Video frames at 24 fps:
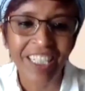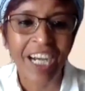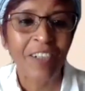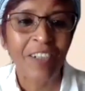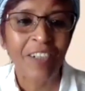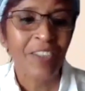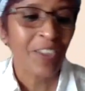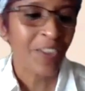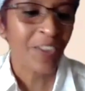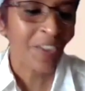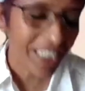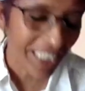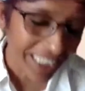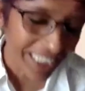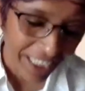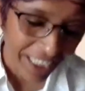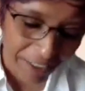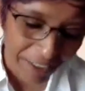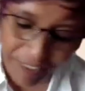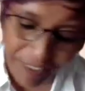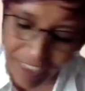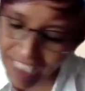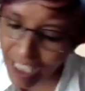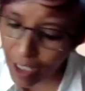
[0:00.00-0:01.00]
now you see,
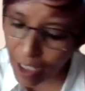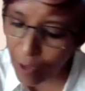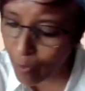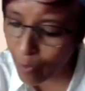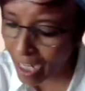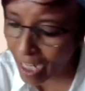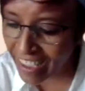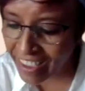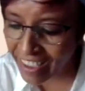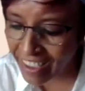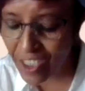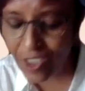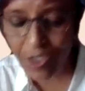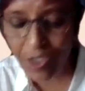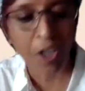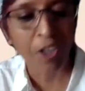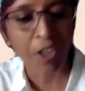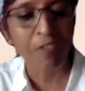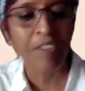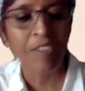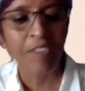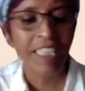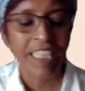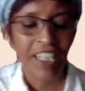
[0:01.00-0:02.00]
Nafisa, why these
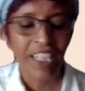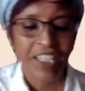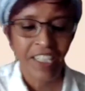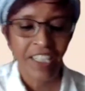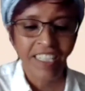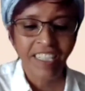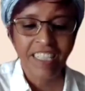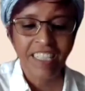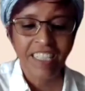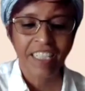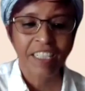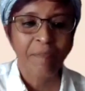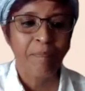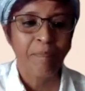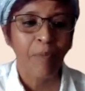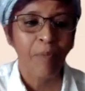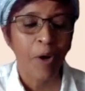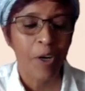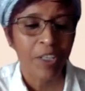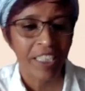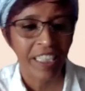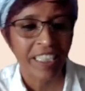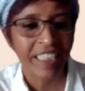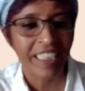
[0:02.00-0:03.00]
conversations are
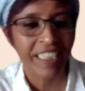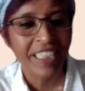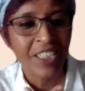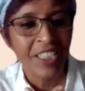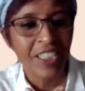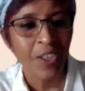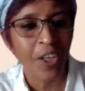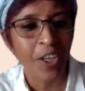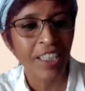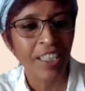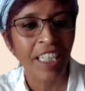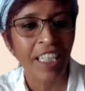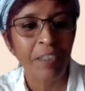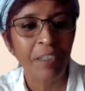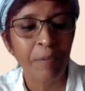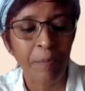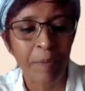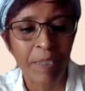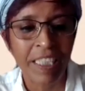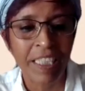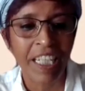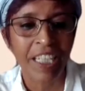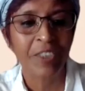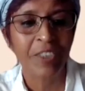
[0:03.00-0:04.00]
important. It's not that
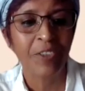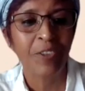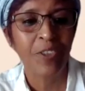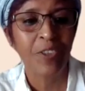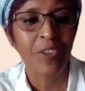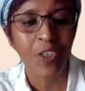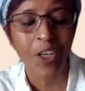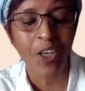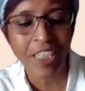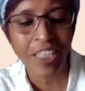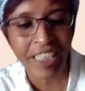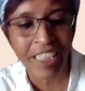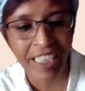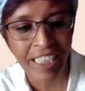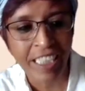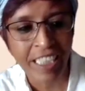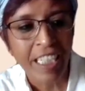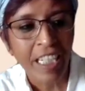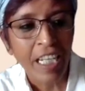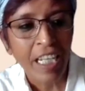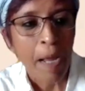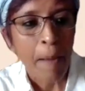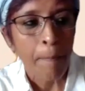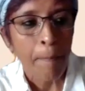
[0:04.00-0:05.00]
me and you talking,
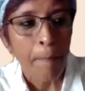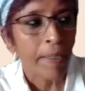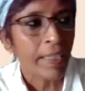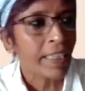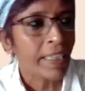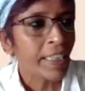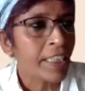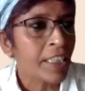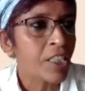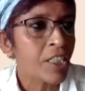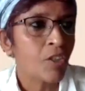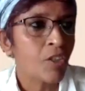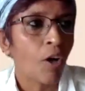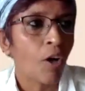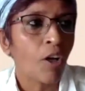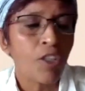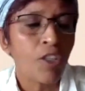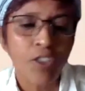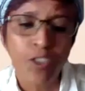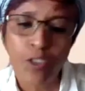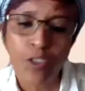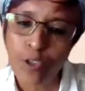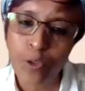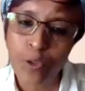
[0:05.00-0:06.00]
but it is
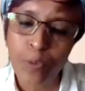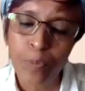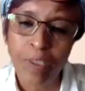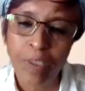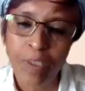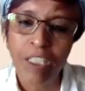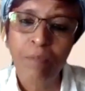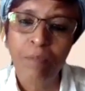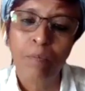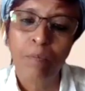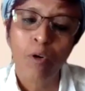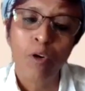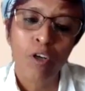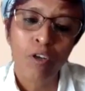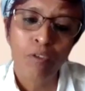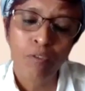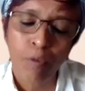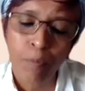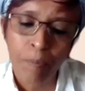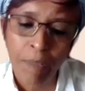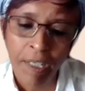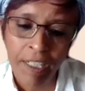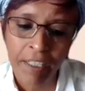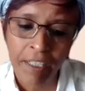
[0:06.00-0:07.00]
also to bring more
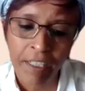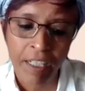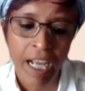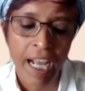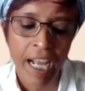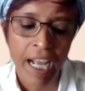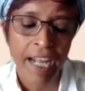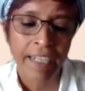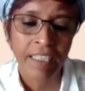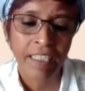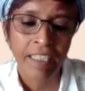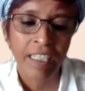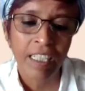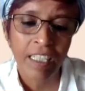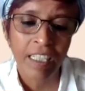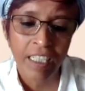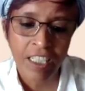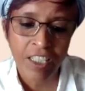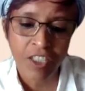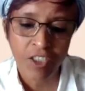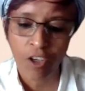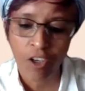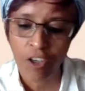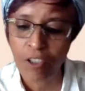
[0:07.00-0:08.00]
women and
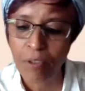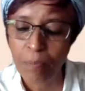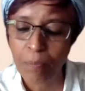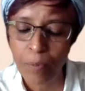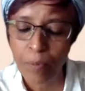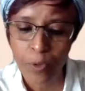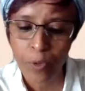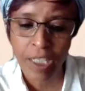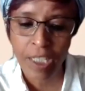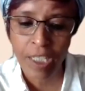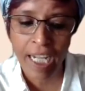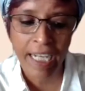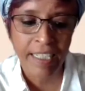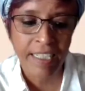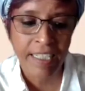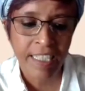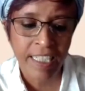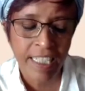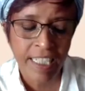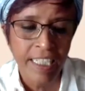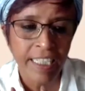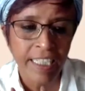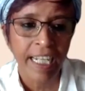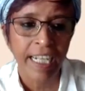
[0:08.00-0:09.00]
girls on board and
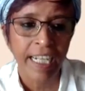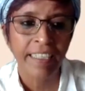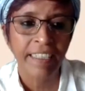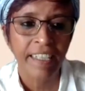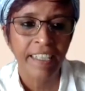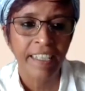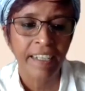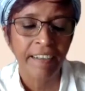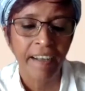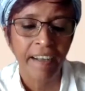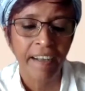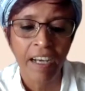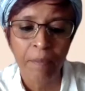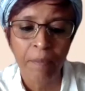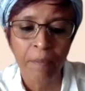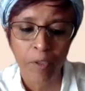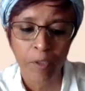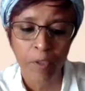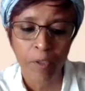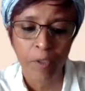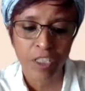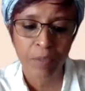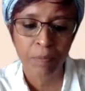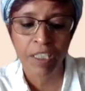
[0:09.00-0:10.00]
see that there are
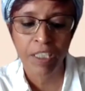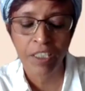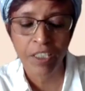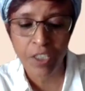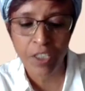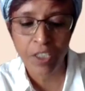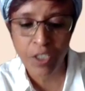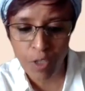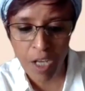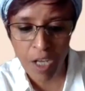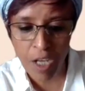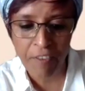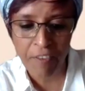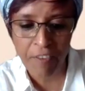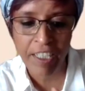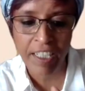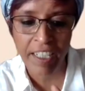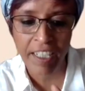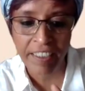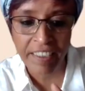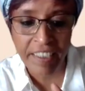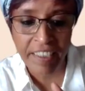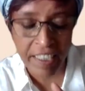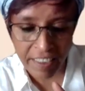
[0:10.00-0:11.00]
possibilities to have a
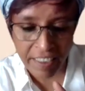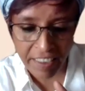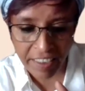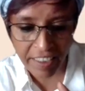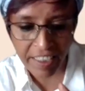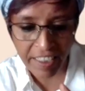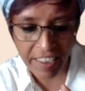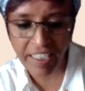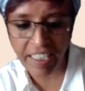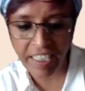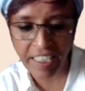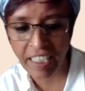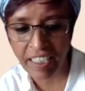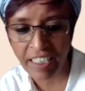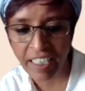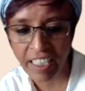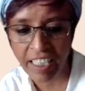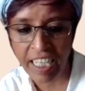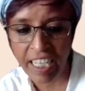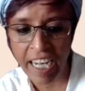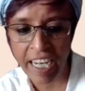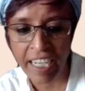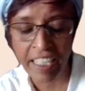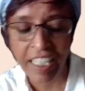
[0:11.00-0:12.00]
career in this
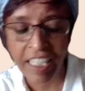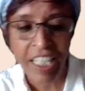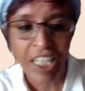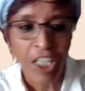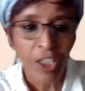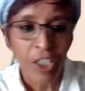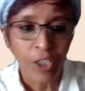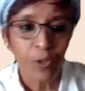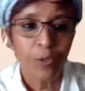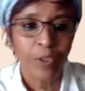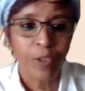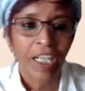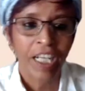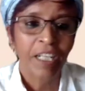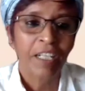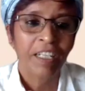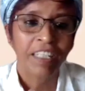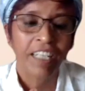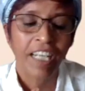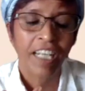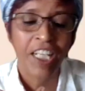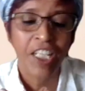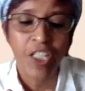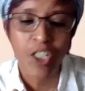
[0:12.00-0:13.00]
sector and you
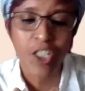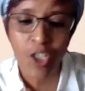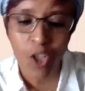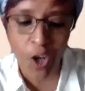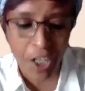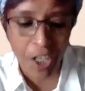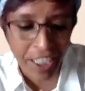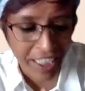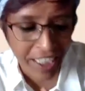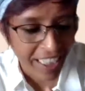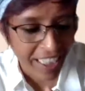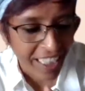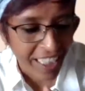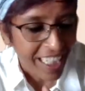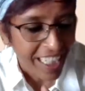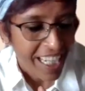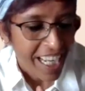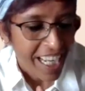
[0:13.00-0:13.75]
can enjoy it.